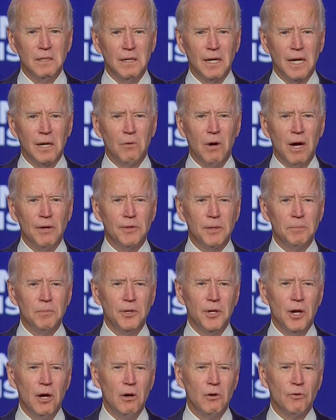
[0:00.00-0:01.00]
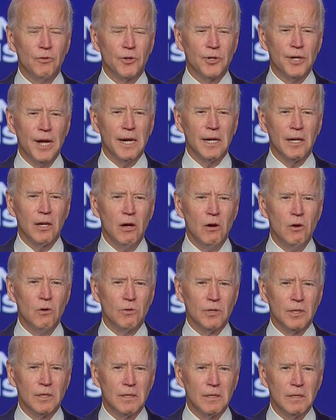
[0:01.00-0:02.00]
And I want them to know they're not
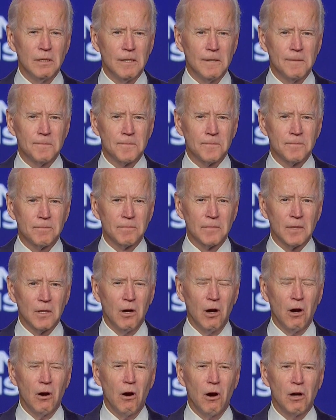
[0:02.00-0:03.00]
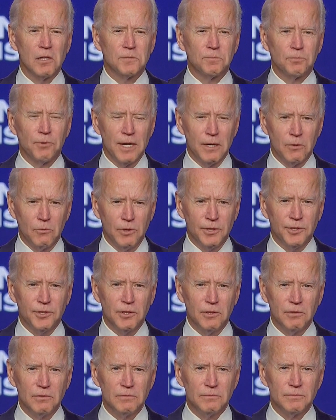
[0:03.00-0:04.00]
alone. Our hearts break with
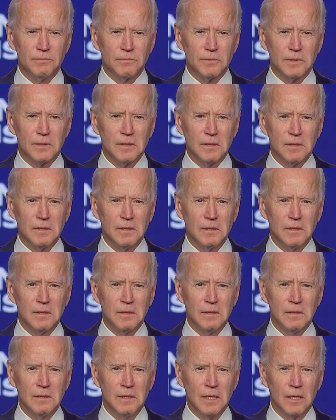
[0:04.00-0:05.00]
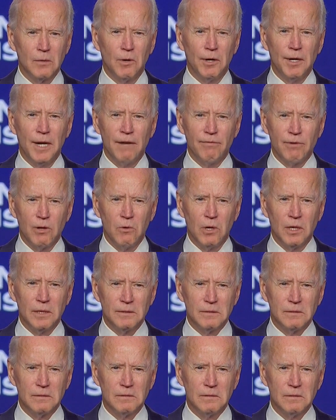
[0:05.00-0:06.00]
you. I want everyone
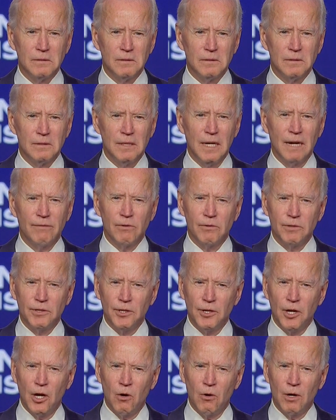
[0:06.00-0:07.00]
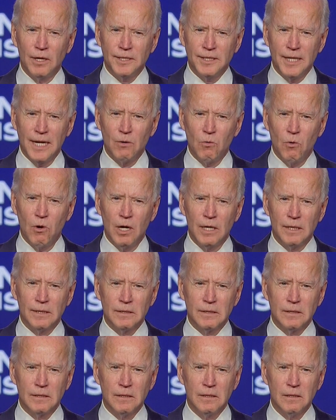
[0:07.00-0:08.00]
to know on day one,
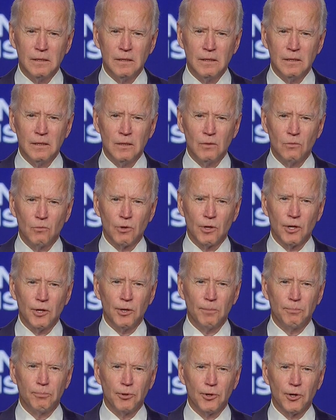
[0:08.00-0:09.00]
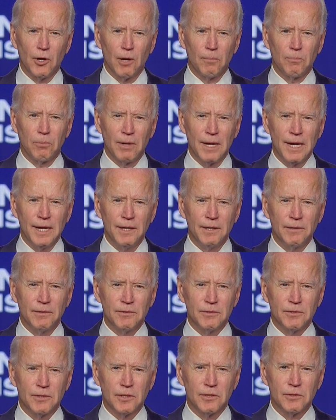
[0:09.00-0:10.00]
we're going to put our
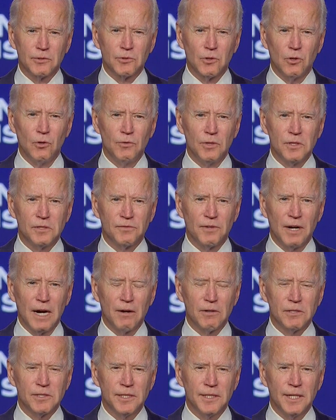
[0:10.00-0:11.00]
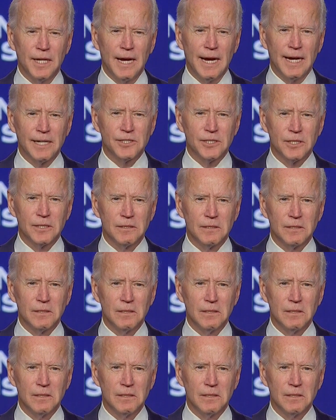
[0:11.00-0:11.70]
plan to control this virus into action.